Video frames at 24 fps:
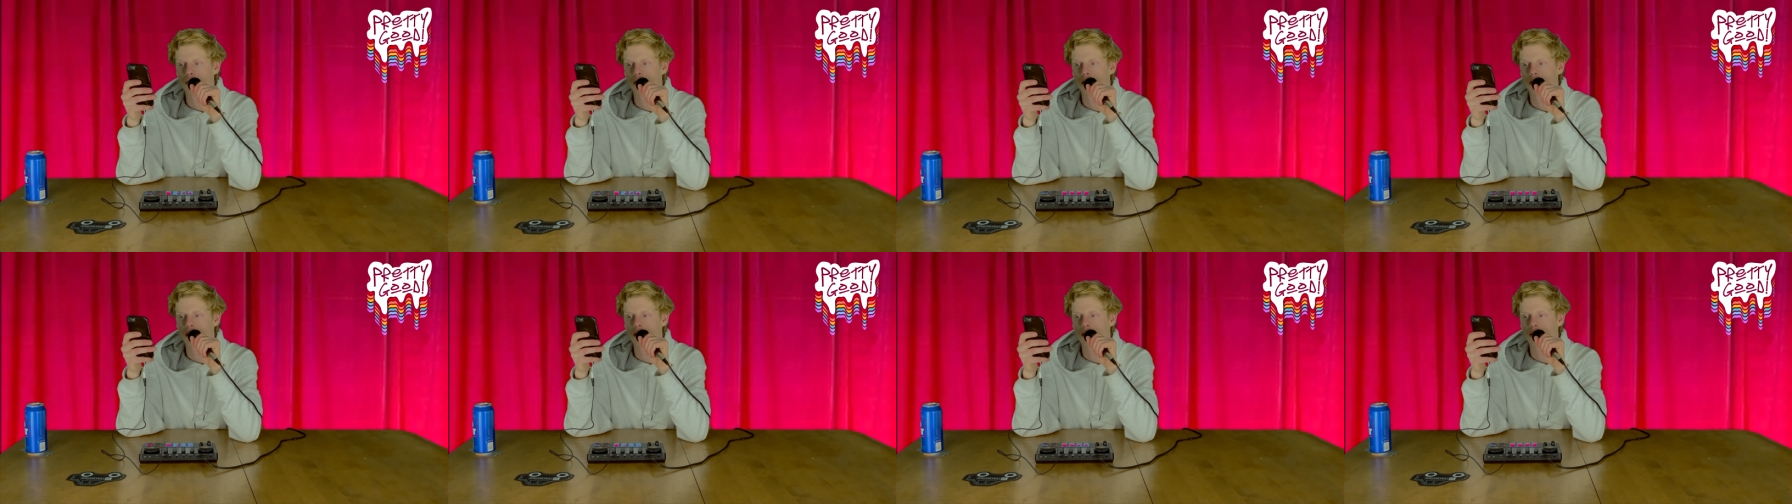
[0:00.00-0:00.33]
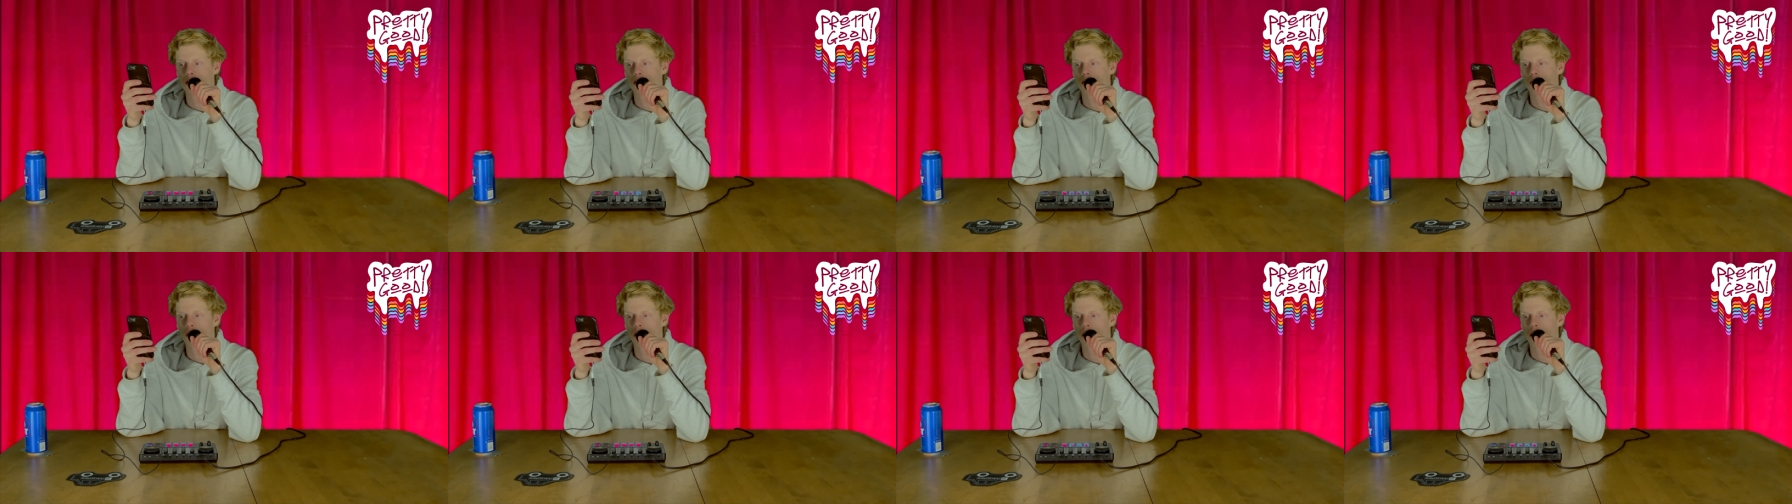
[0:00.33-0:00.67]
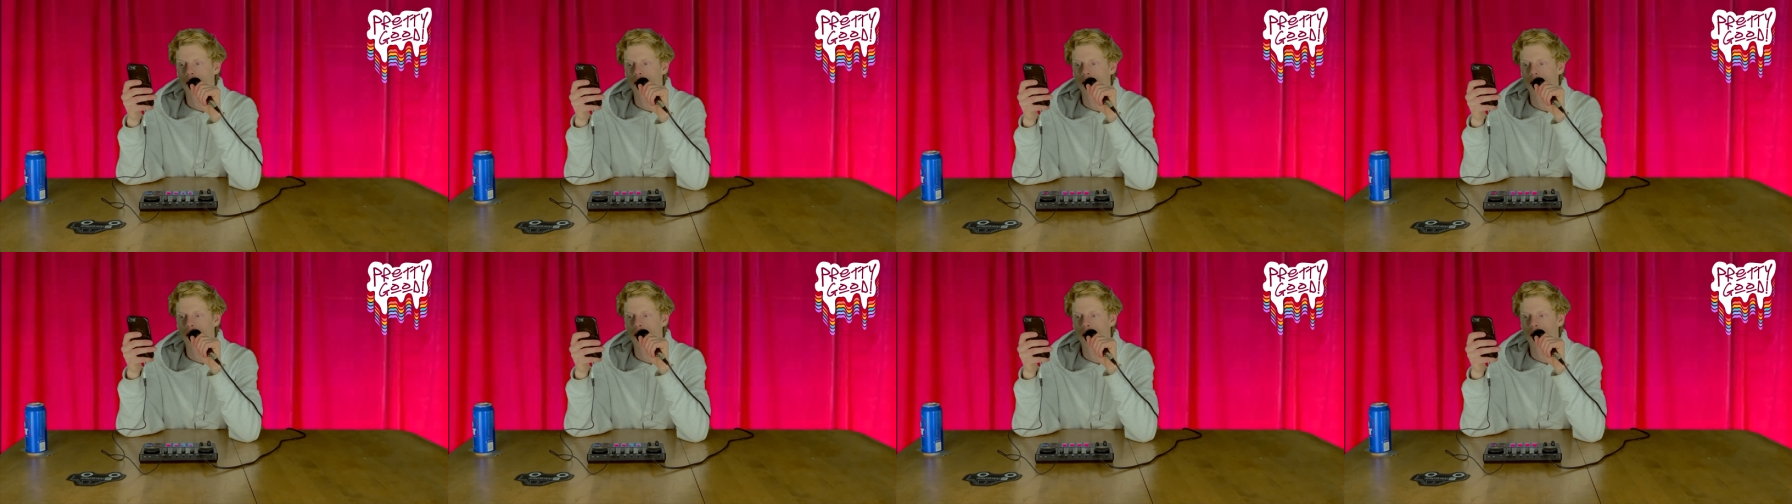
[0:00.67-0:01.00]
predict a
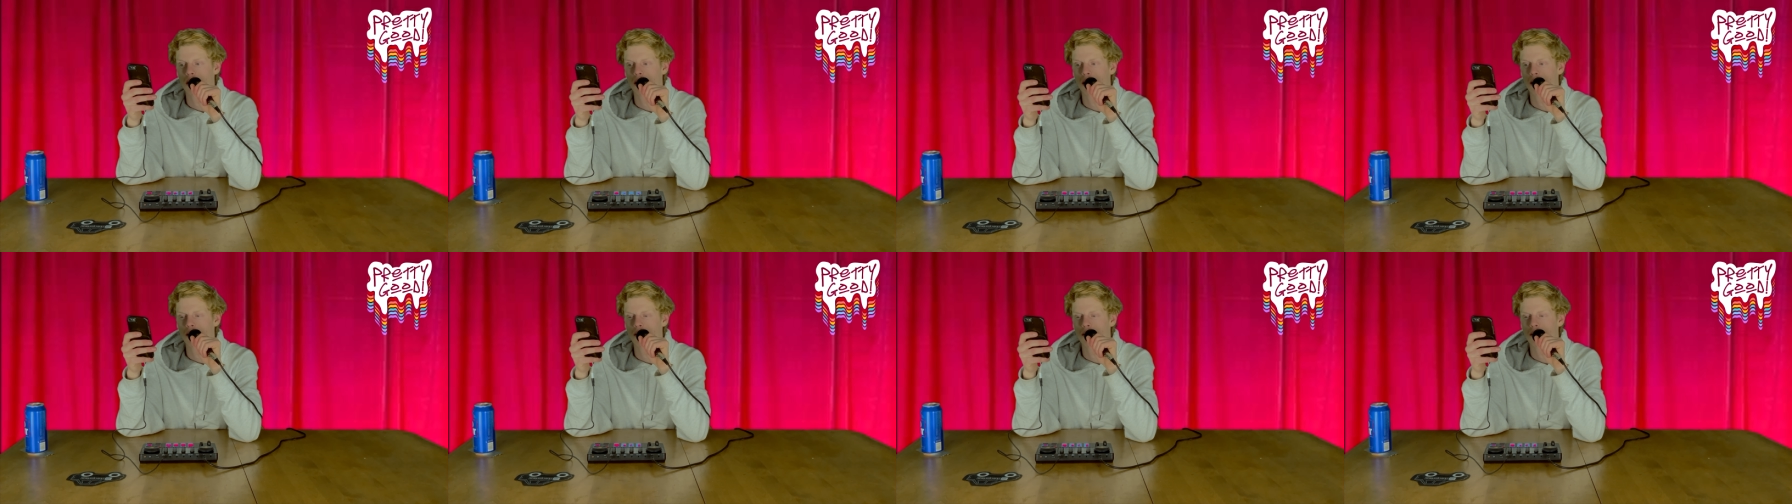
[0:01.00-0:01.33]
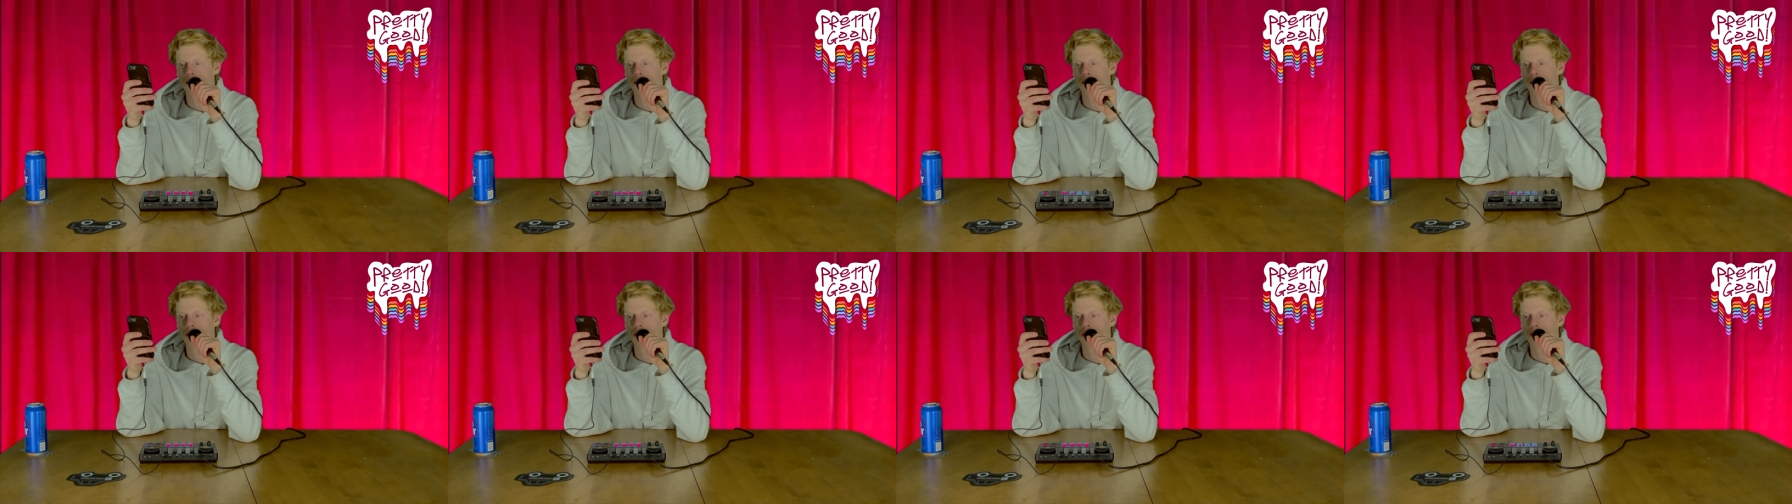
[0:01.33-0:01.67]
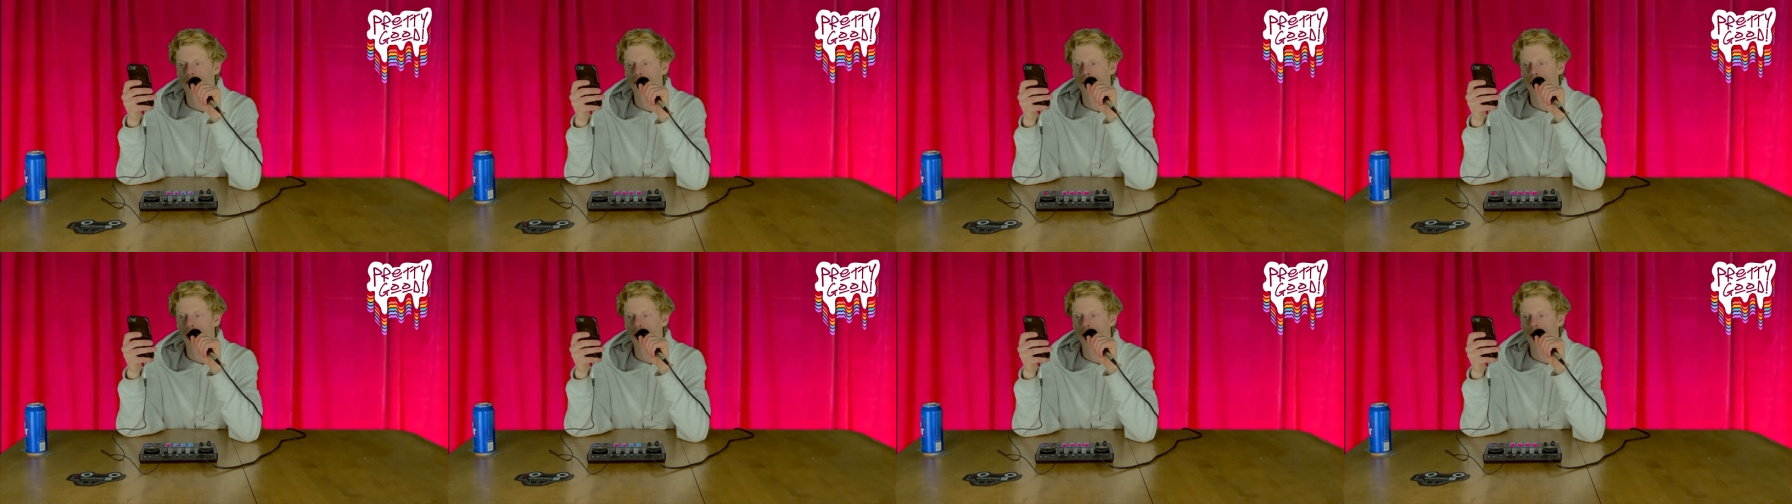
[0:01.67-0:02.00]
greater likelihood
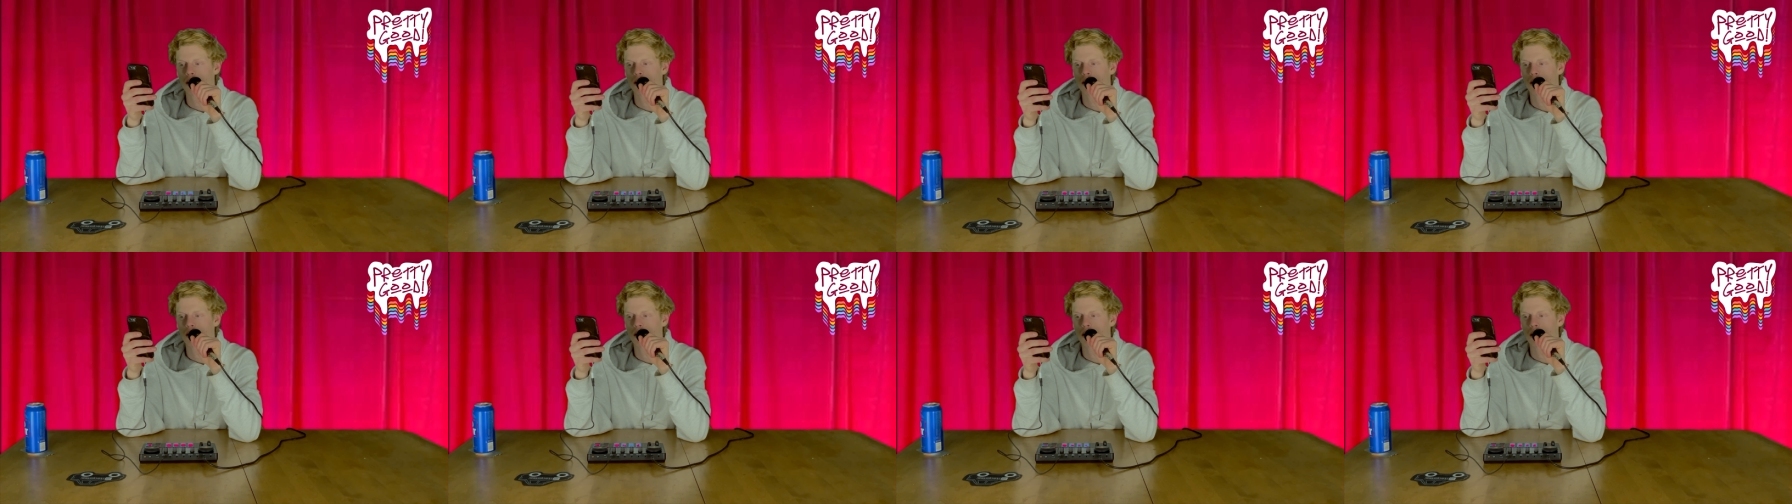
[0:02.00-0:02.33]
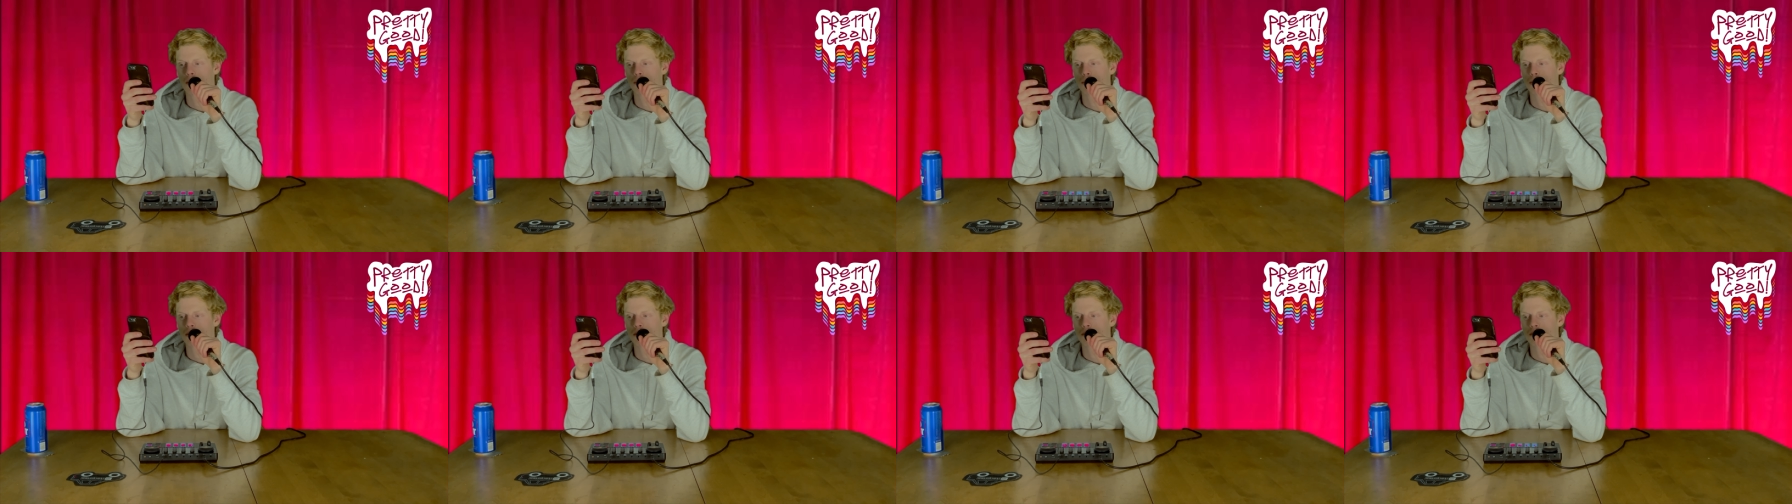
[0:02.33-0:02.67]
of breaking up.